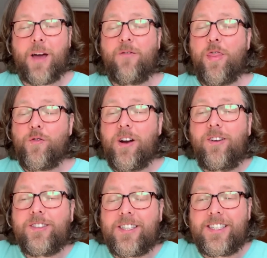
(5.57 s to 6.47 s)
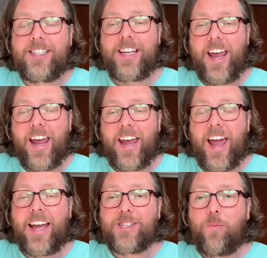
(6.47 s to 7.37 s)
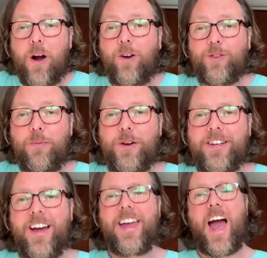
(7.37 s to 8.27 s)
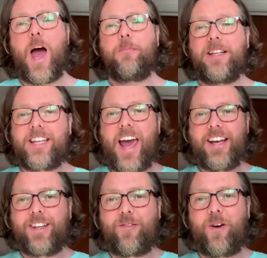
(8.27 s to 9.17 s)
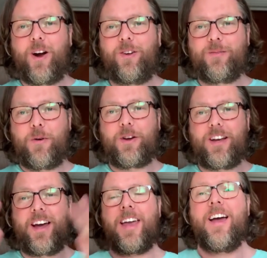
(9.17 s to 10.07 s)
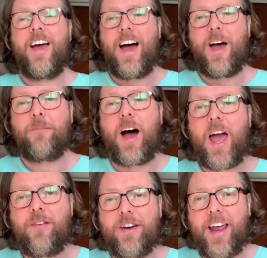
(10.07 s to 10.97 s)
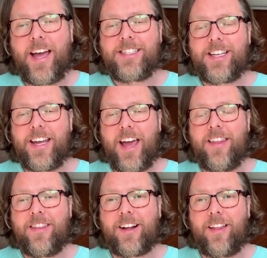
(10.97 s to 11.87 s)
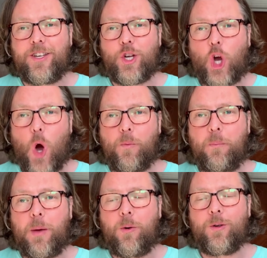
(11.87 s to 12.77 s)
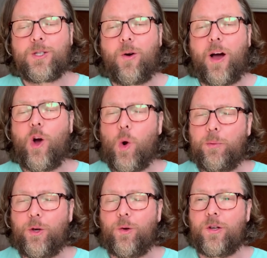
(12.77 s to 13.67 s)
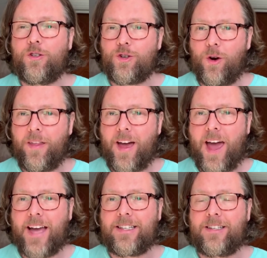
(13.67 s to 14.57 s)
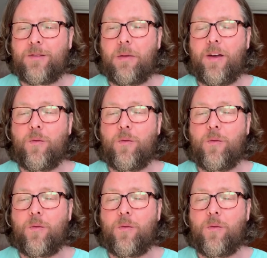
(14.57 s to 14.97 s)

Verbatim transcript: and I'm thrilled to say it's World Book Night. Happy 10th World Book Night. Um, I have an essay in the collection Common People, so I hope you enjoy that, edited by